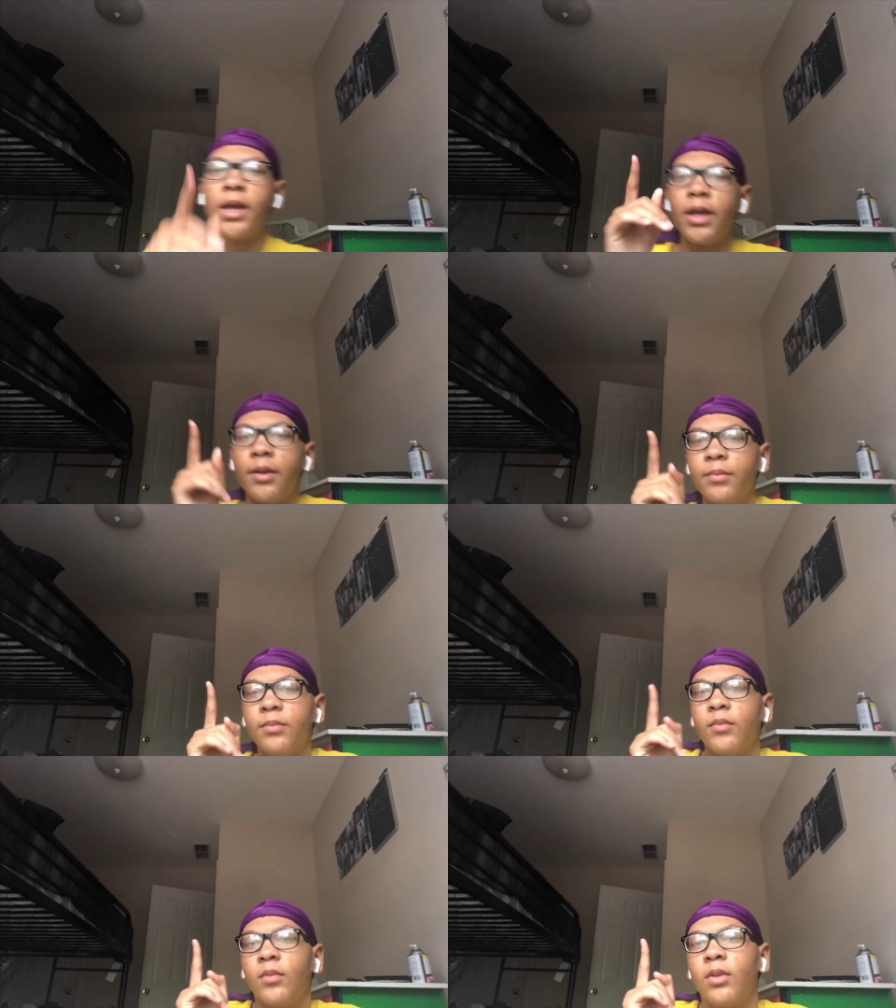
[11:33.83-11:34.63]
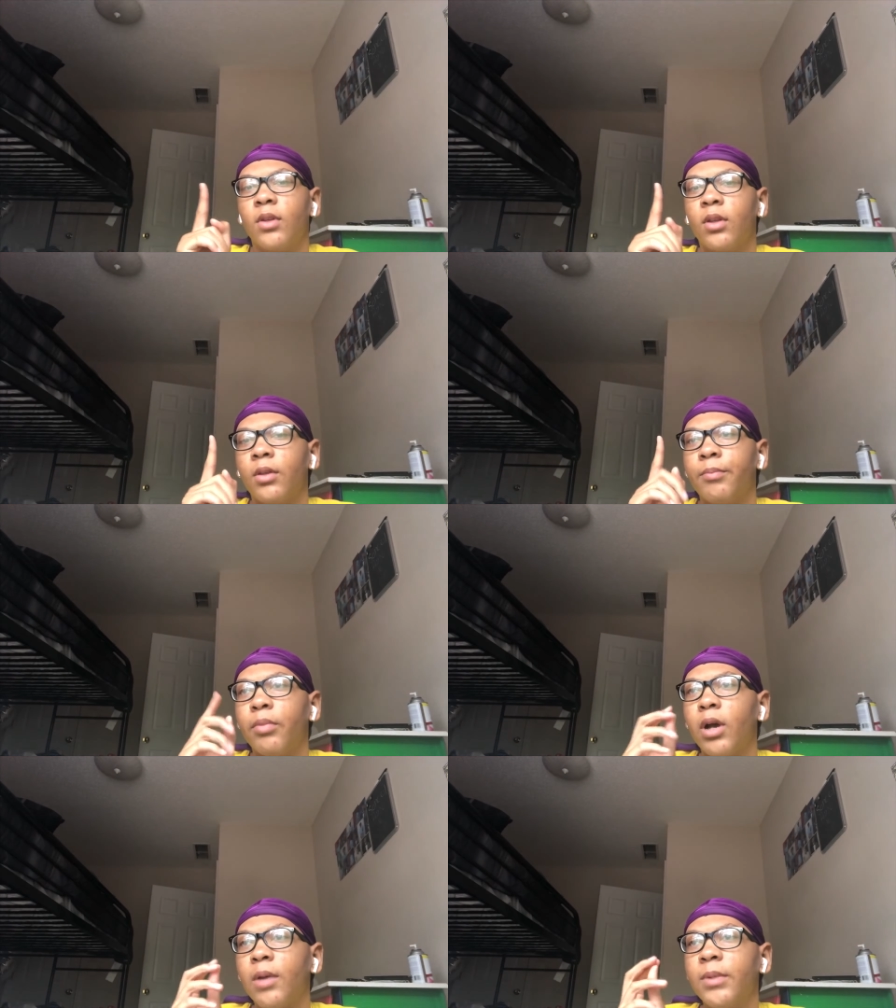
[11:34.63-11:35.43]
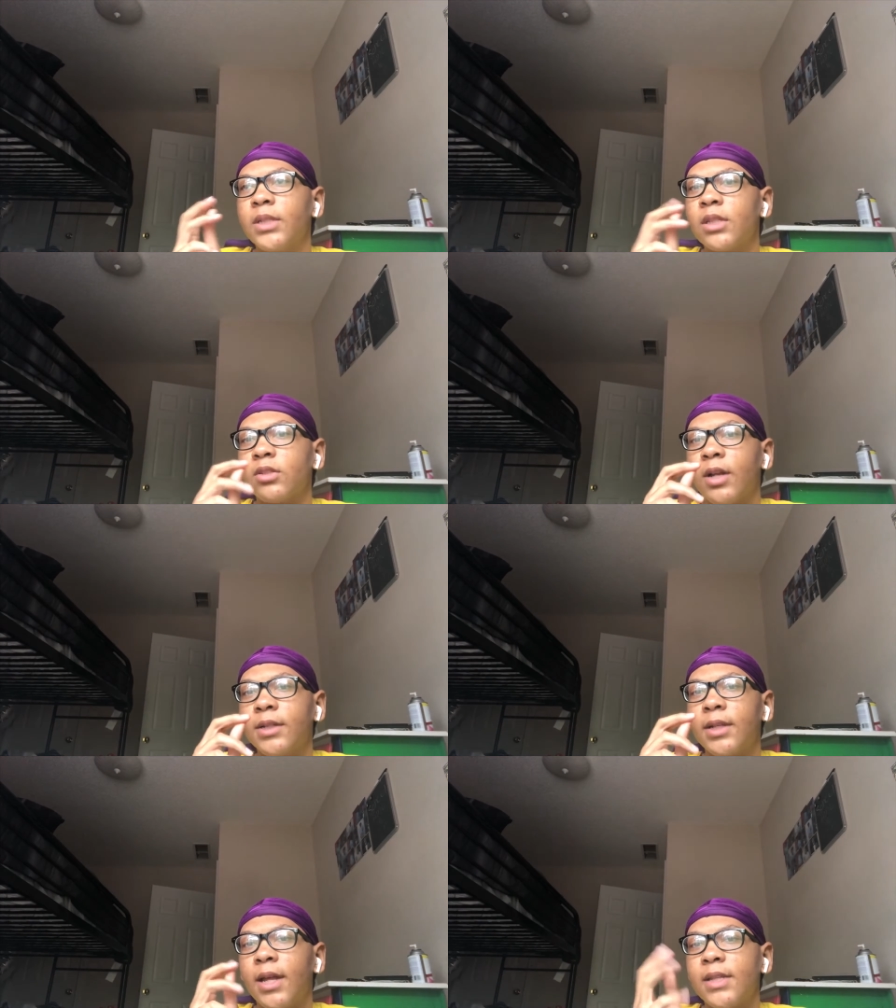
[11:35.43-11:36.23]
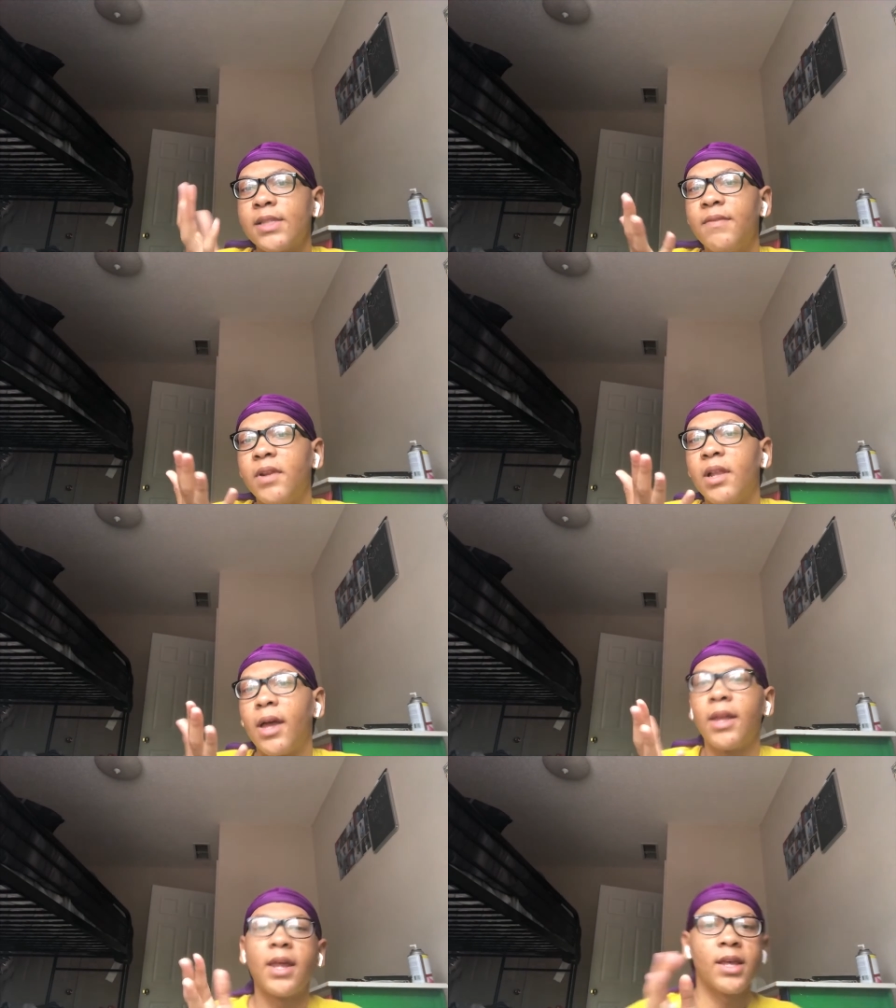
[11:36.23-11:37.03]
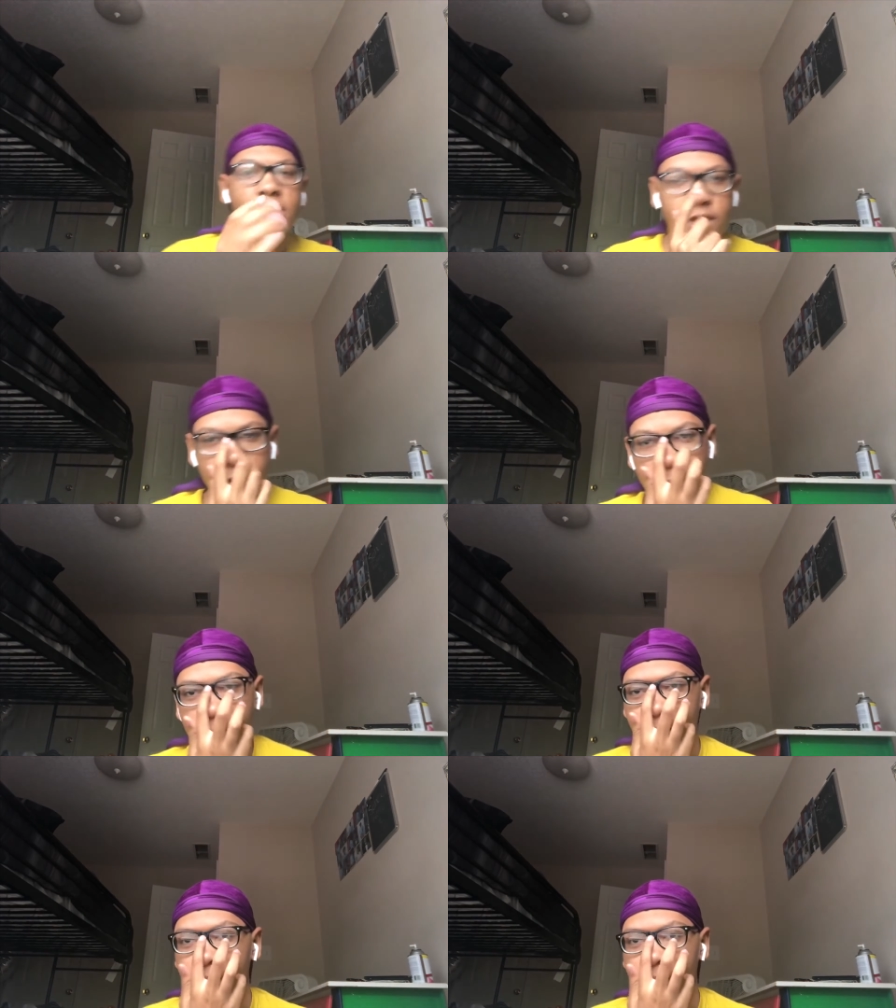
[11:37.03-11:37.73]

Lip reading: and prom doesn't start until like 7:00 at night, so